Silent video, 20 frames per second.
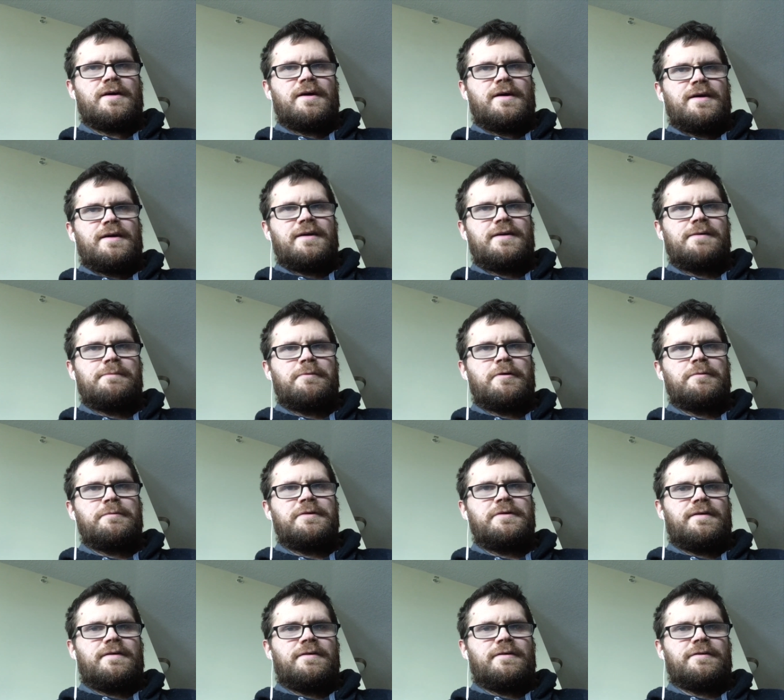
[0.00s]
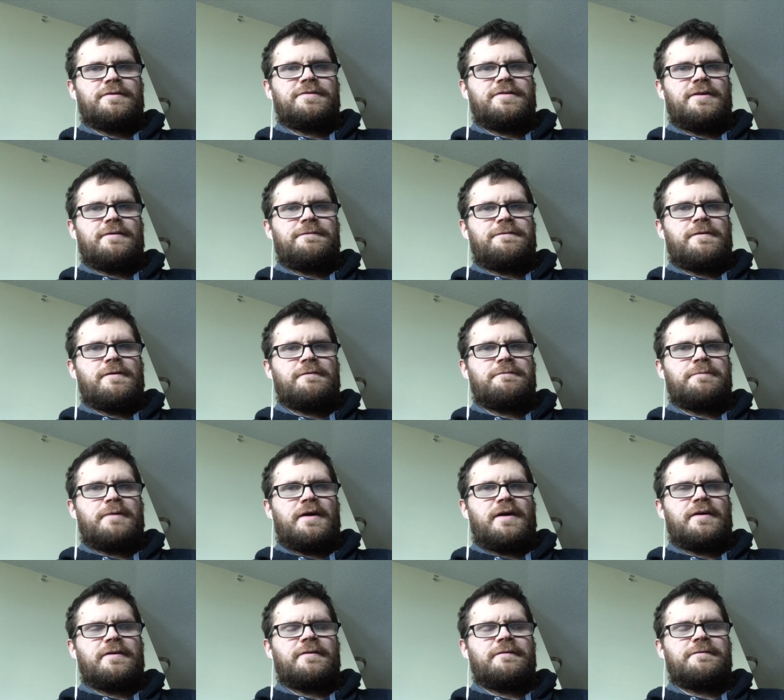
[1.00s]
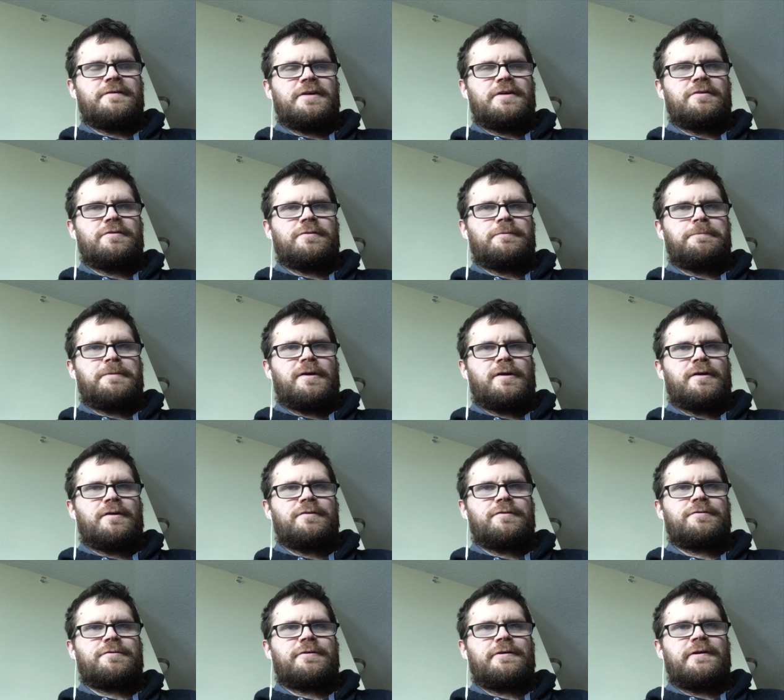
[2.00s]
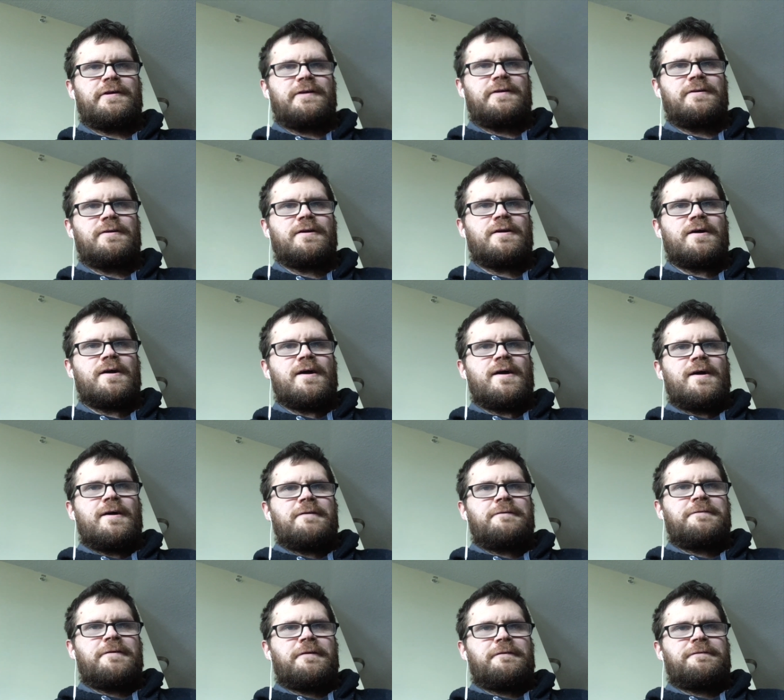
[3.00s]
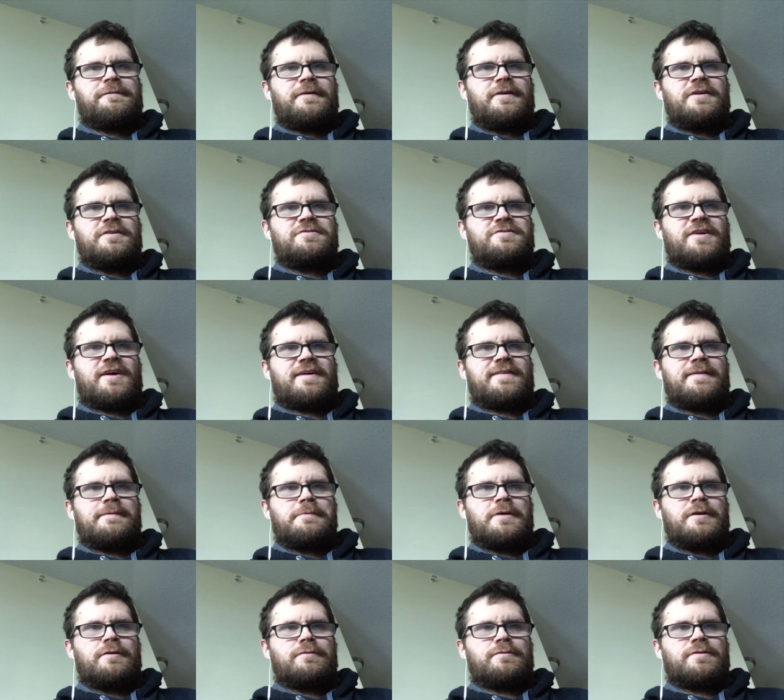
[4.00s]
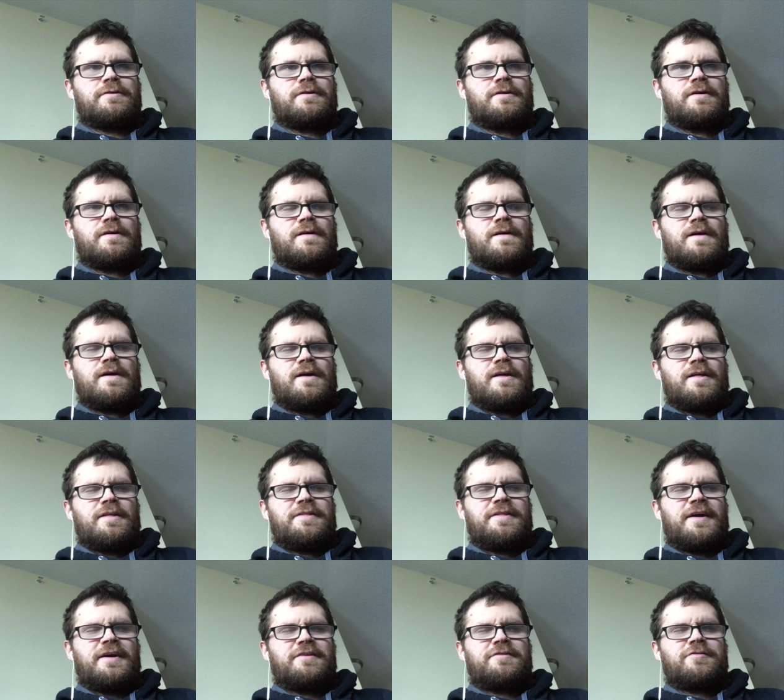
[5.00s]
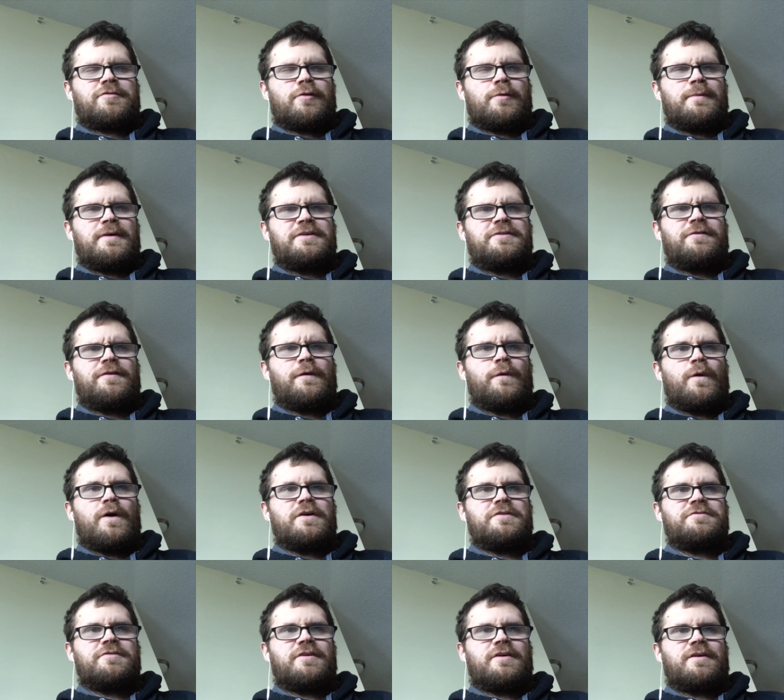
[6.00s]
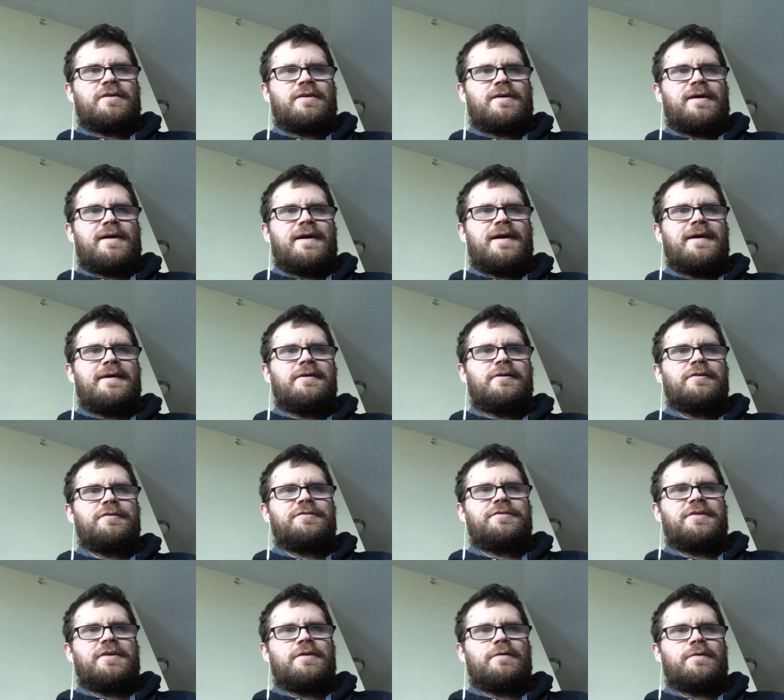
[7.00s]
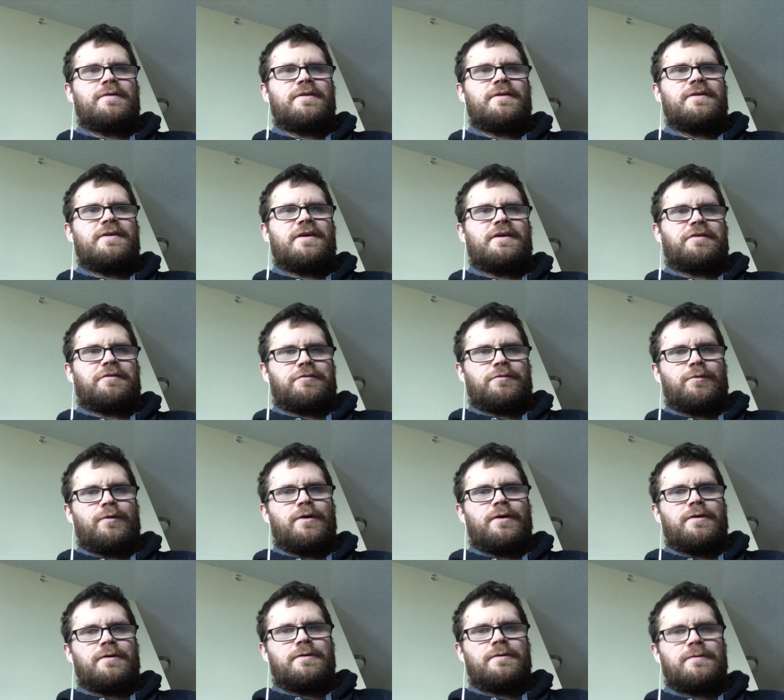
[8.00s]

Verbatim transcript: In a moment, you'll see a few of my other videos appear on screen. Feel free to check them out. Thanks so much for watching, and I'll see you in the next one.